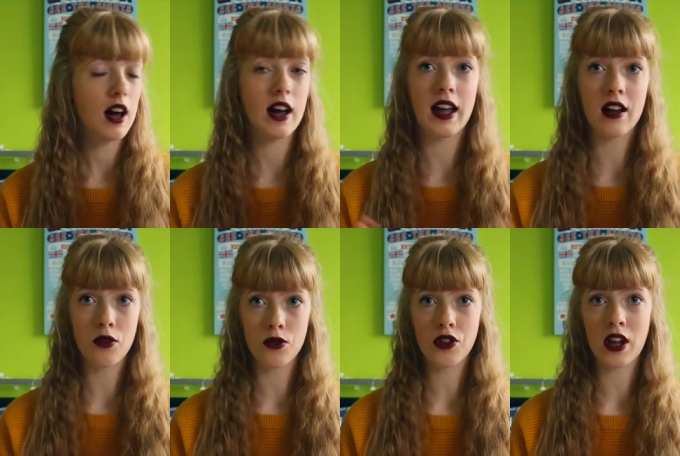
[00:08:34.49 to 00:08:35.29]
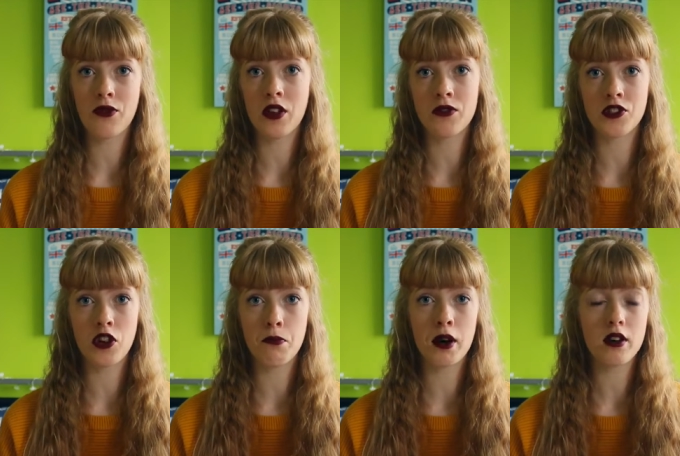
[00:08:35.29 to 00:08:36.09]
I also have the other
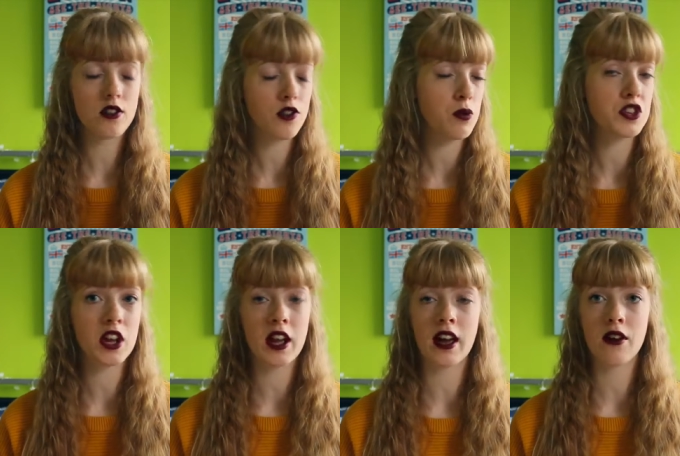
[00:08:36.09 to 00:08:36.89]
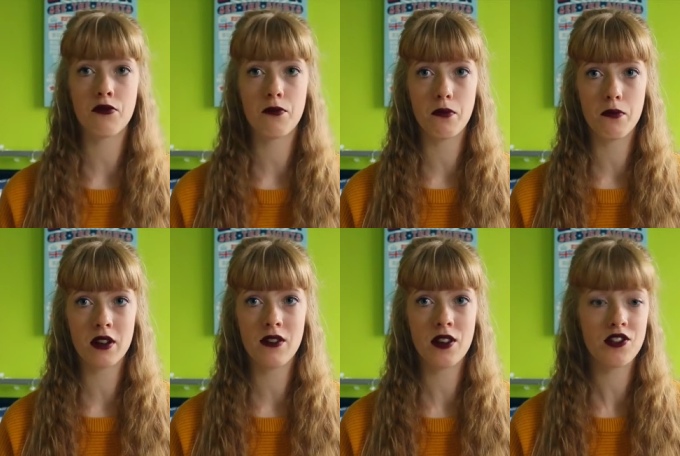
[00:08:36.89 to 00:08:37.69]
2 books which I have
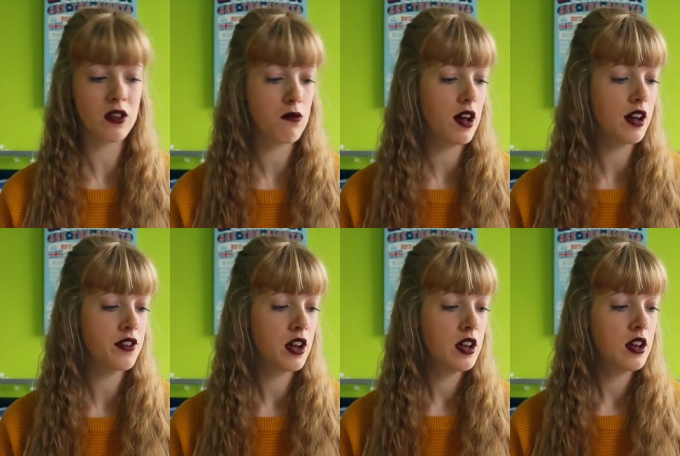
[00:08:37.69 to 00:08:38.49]
previously read.